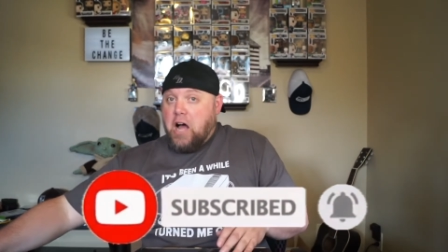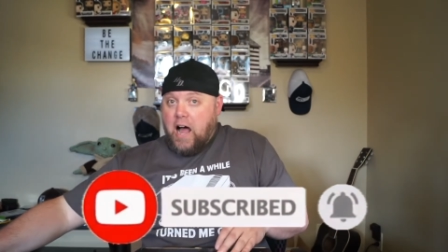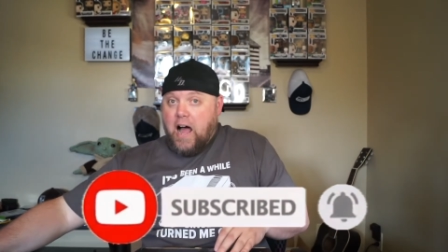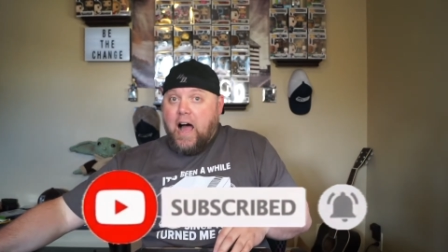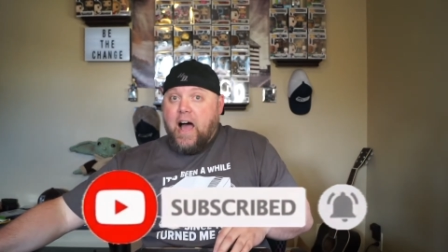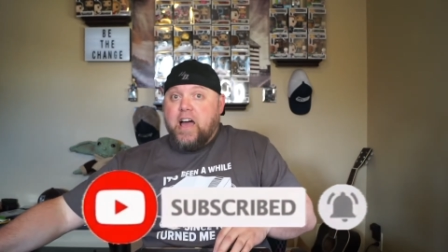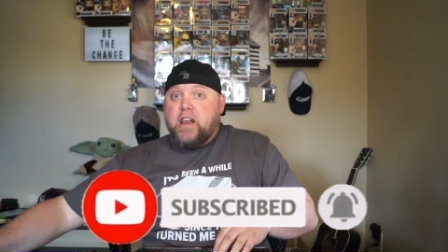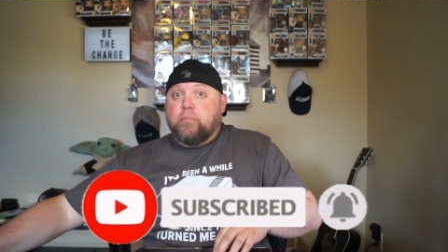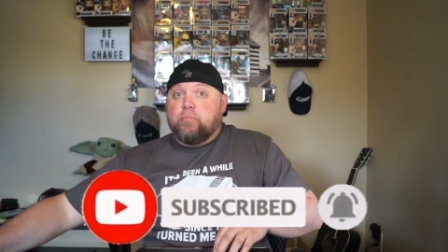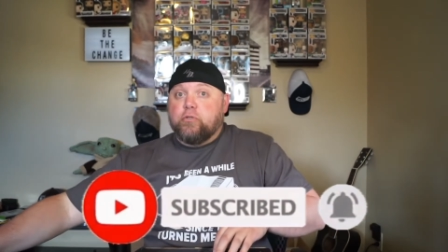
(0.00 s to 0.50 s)

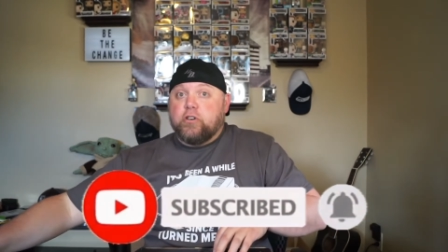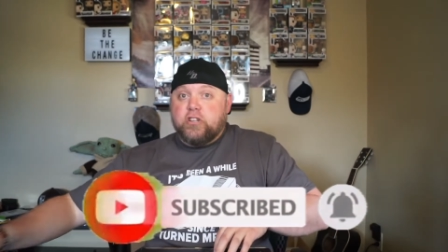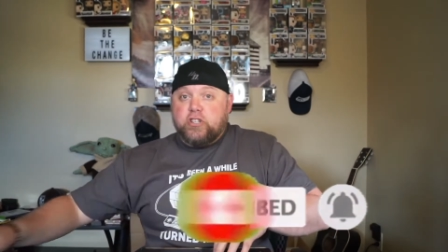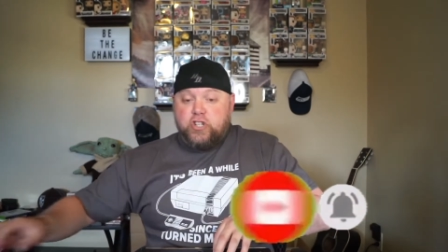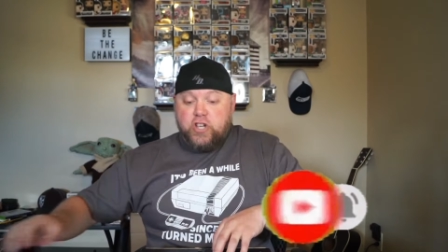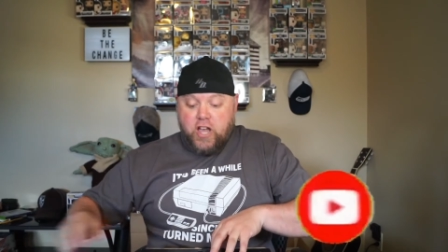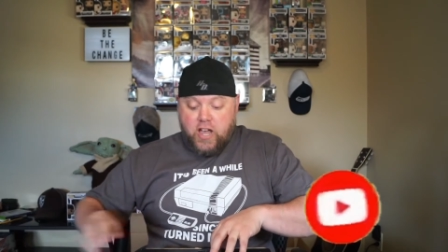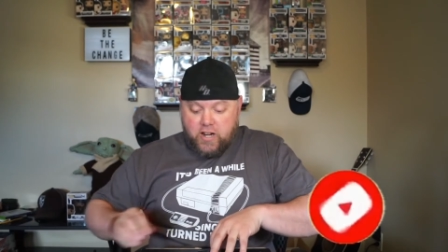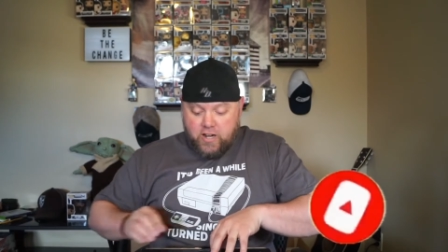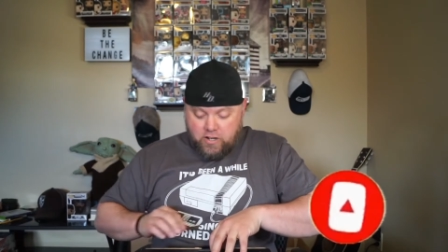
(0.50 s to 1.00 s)
I'd
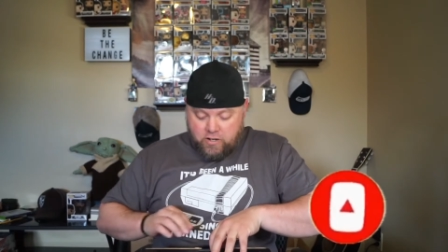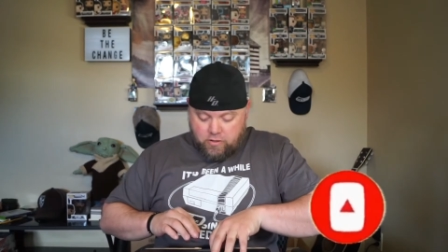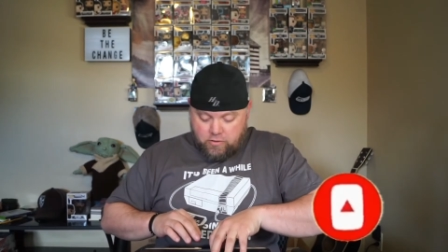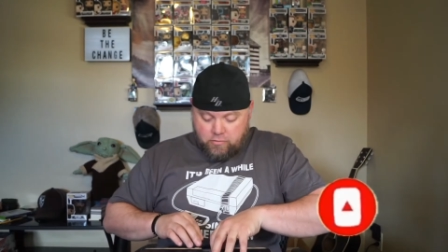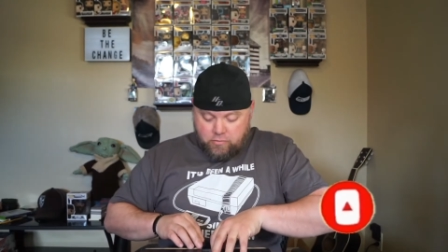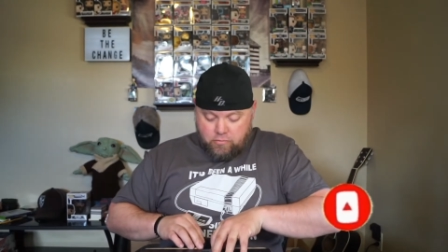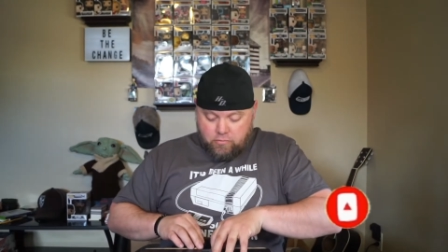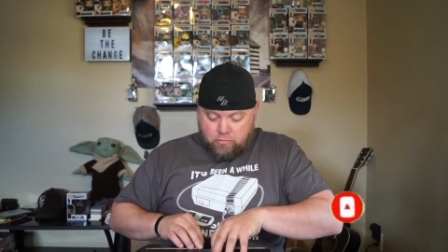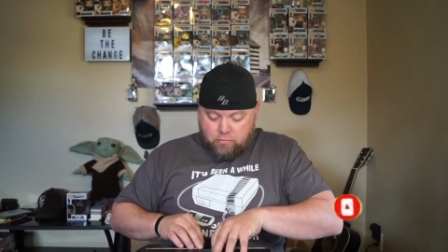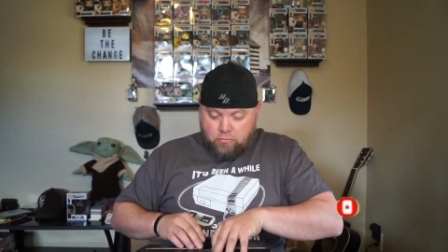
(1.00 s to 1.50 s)
appreciate it.
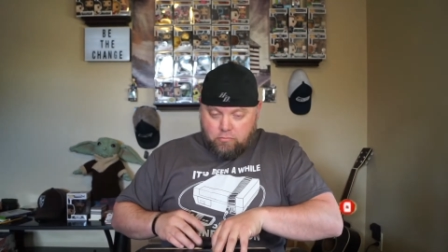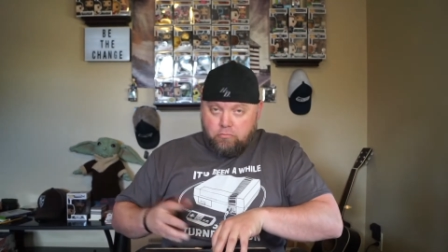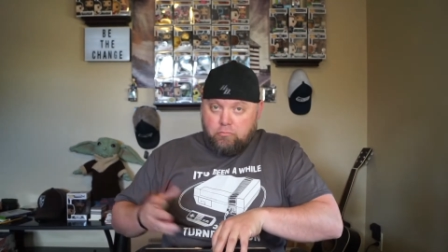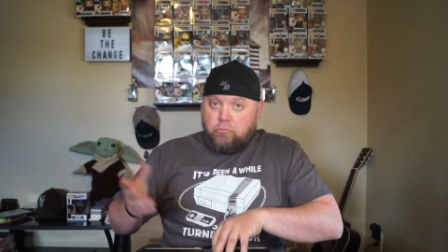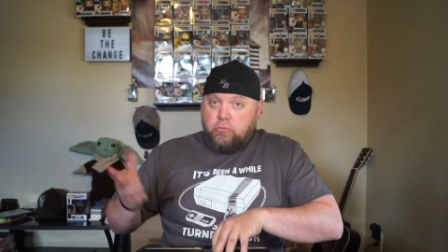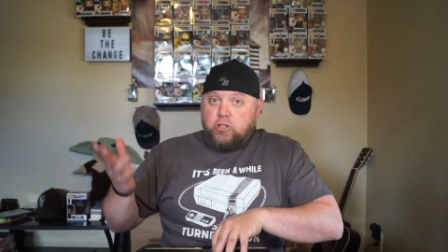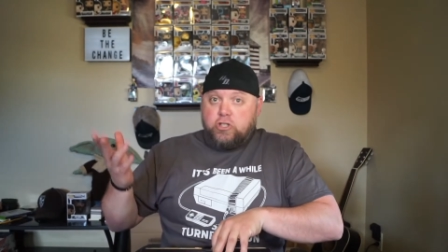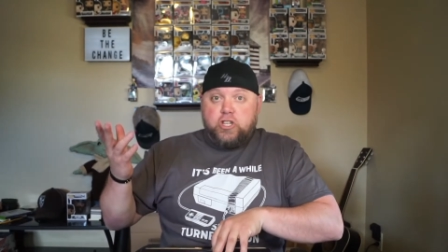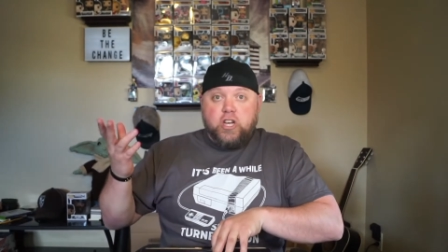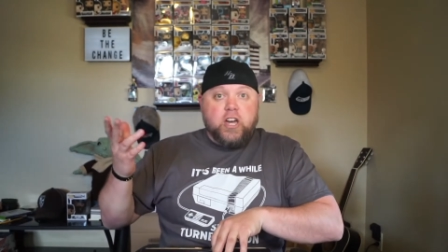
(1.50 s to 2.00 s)

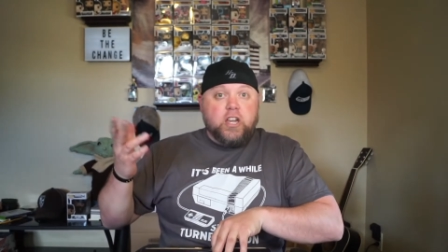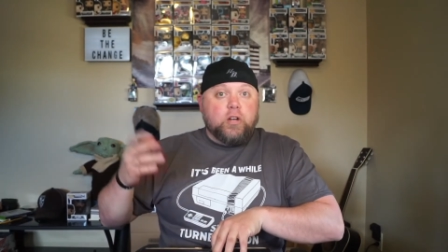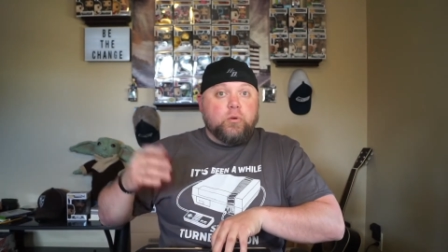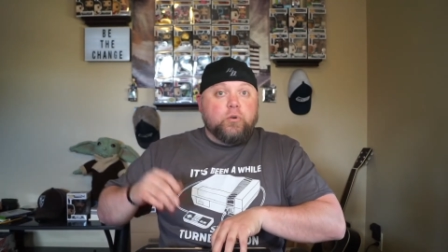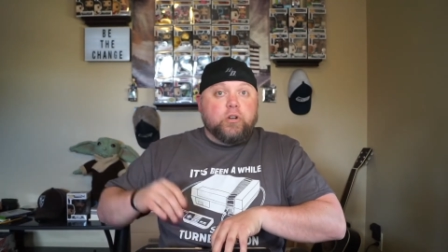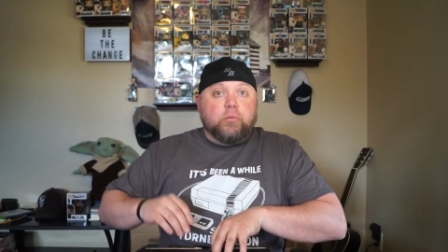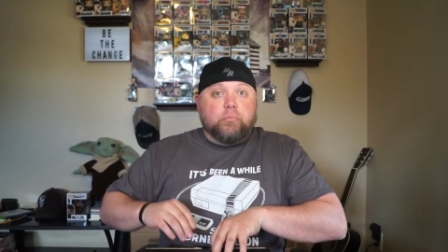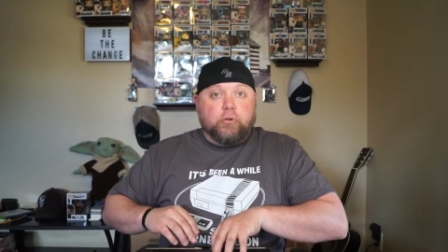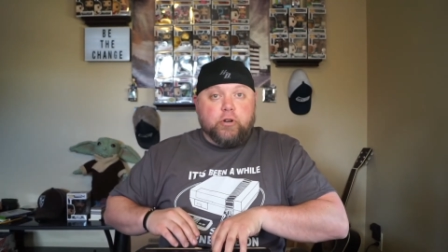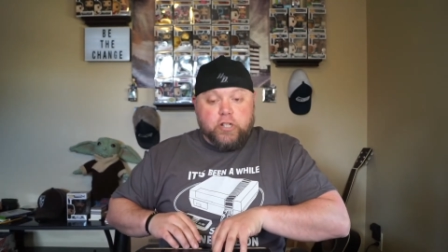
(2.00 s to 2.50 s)
The channel
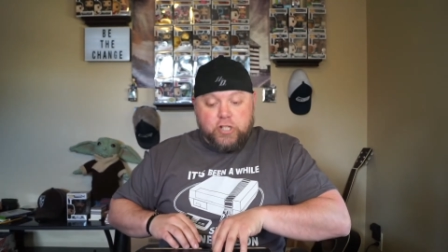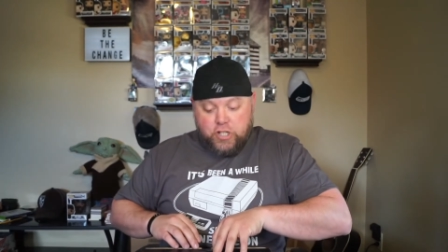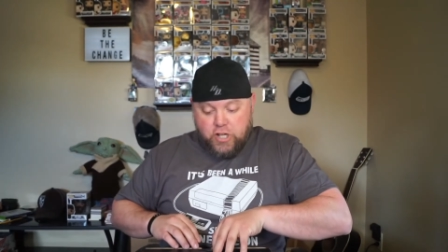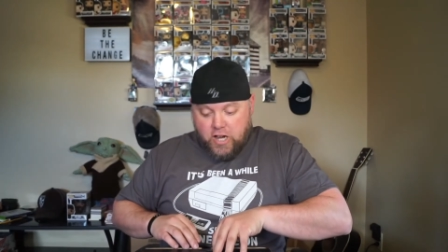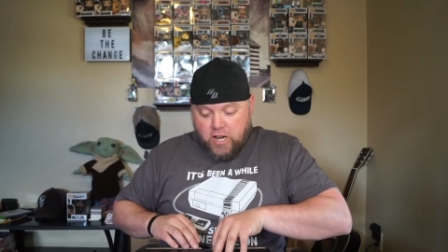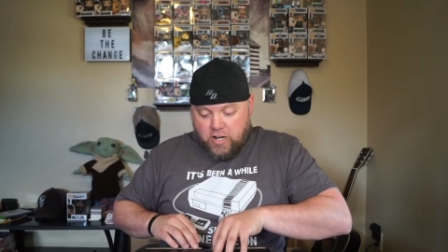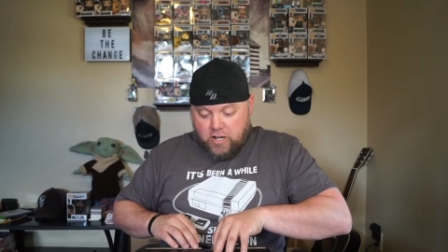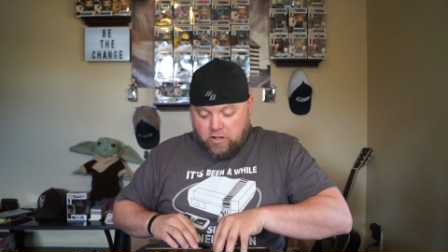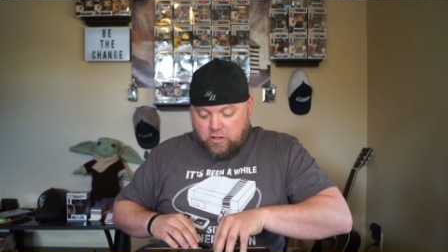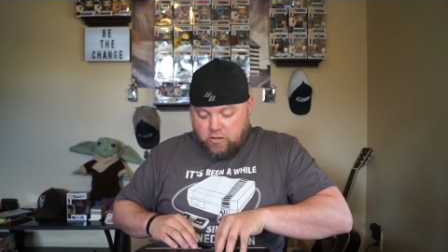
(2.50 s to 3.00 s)
would
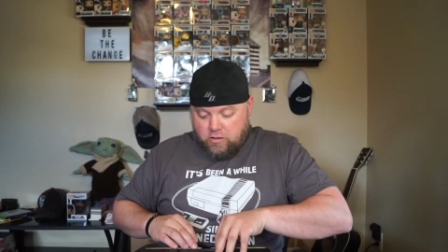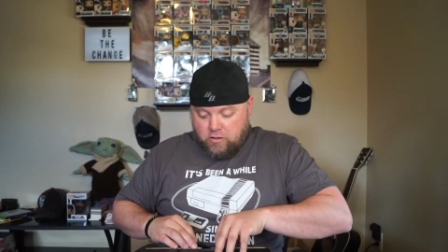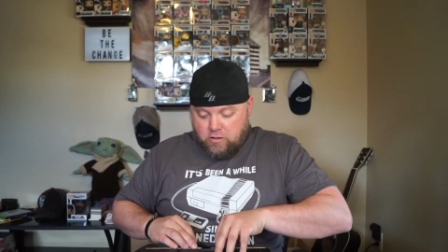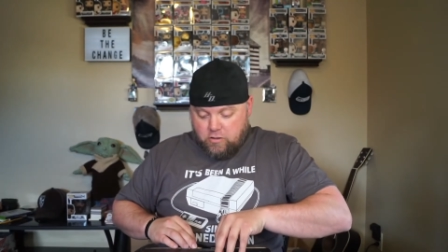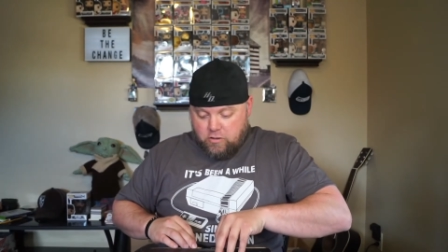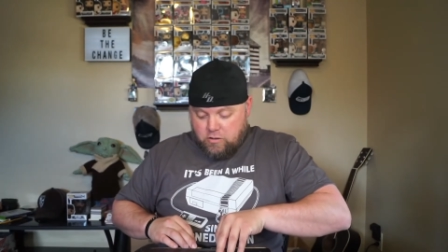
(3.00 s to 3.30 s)
appreciate it.